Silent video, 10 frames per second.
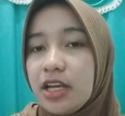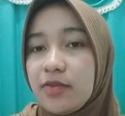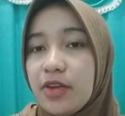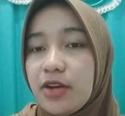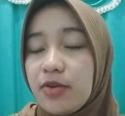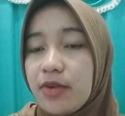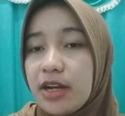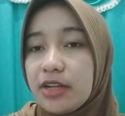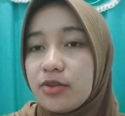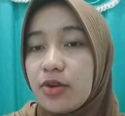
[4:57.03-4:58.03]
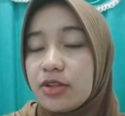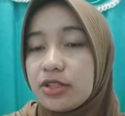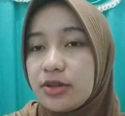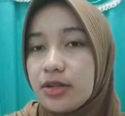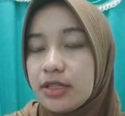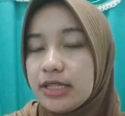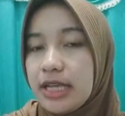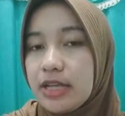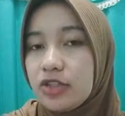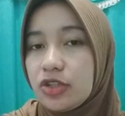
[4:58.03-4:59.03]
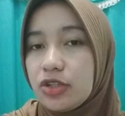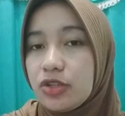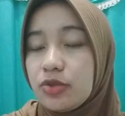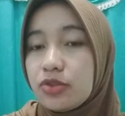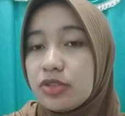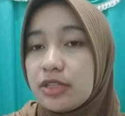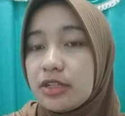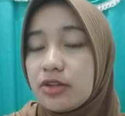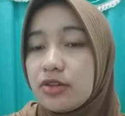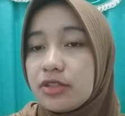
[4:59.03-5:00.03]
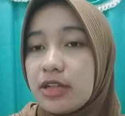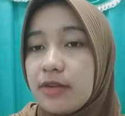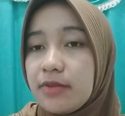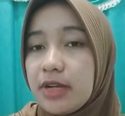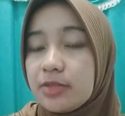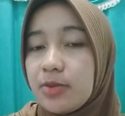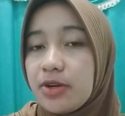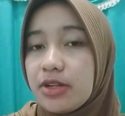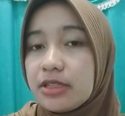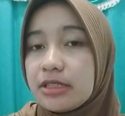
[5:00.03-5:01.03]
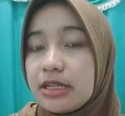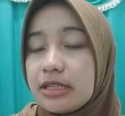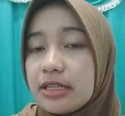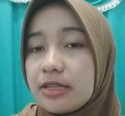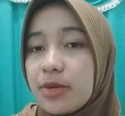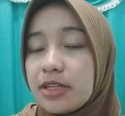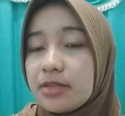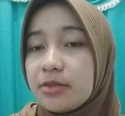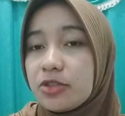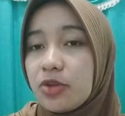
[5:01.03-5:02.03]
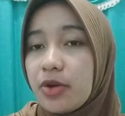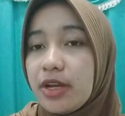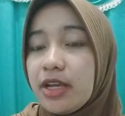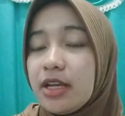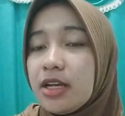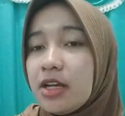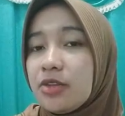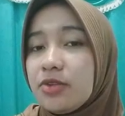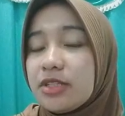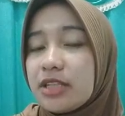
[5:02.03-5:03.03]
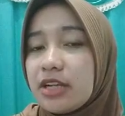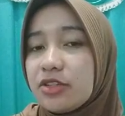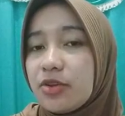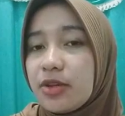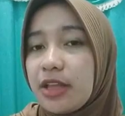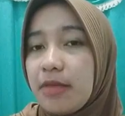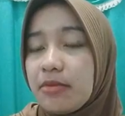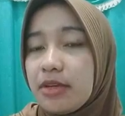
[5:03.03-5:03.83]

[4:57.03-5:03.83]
If you are not ready to consider litigation, you should still consult with an experienced Texas maritime attorney to discuss your claim.